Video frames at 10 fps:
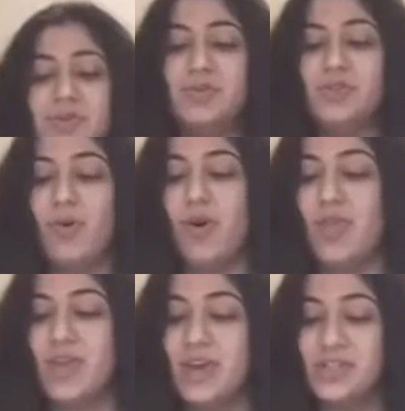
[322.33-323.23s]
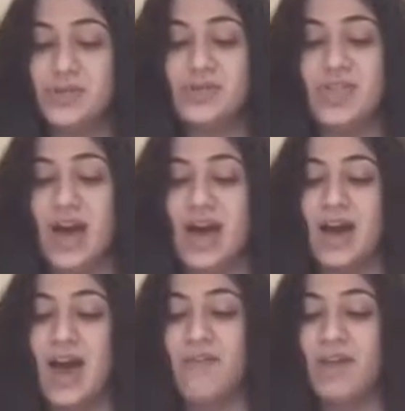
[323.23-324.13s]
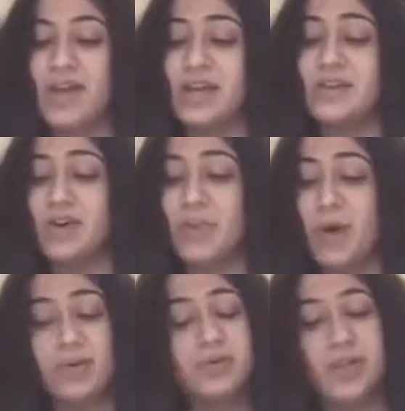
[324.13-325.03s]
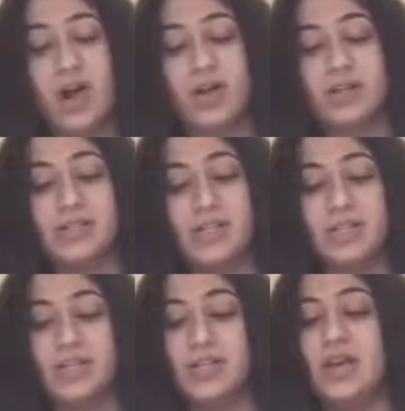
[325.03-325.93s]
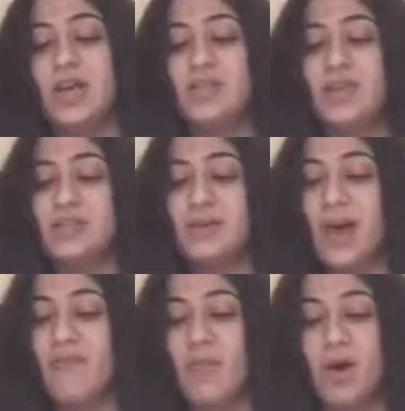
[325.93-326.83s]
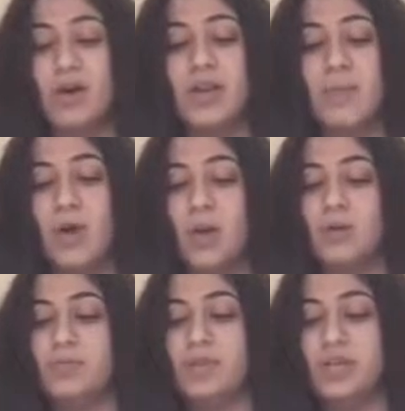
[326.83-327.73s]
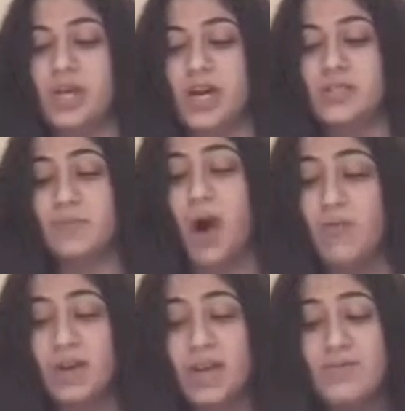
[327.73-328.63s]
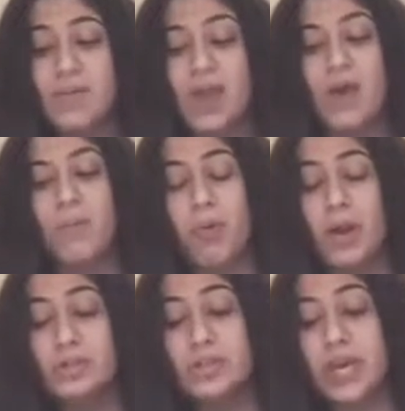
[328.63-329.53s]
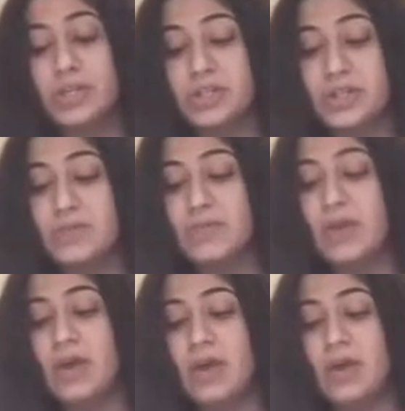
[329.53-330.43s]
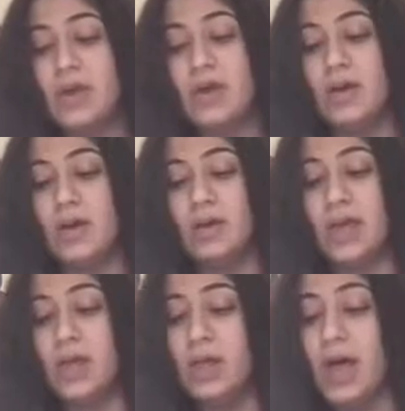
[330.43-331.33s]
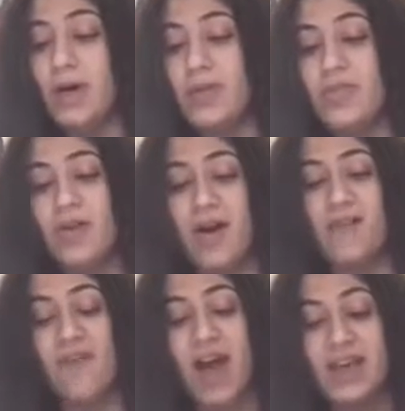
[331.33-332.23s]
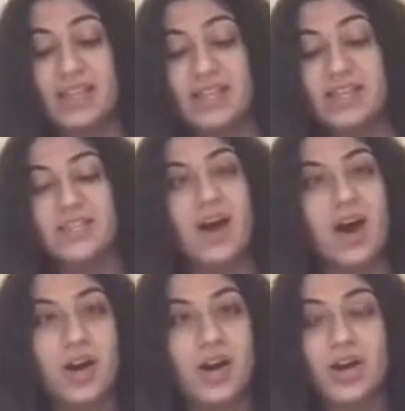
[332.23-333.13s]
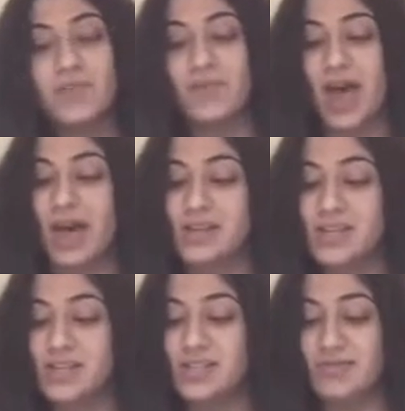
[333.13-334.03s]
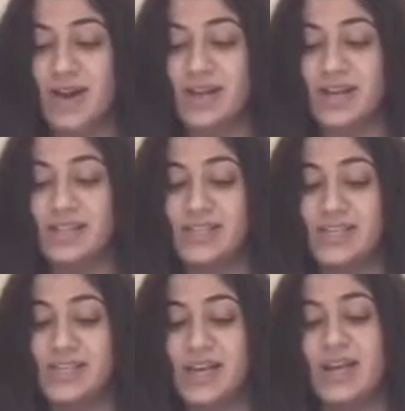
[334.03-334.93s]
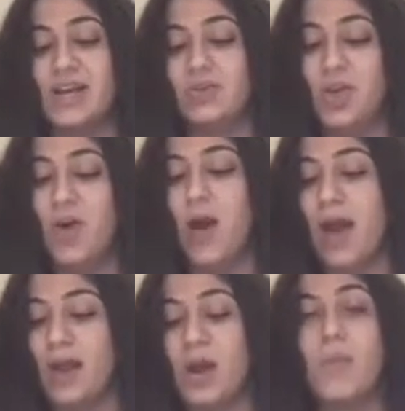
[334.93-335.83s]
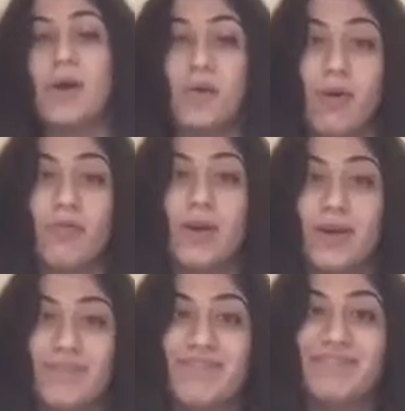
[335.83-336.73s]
Due to all the issues that Africa endured post-decolonization, they still have modern-day problems such as poverty, poor education, ill health, violence, hunger, access to finances, and a low economic growth rate.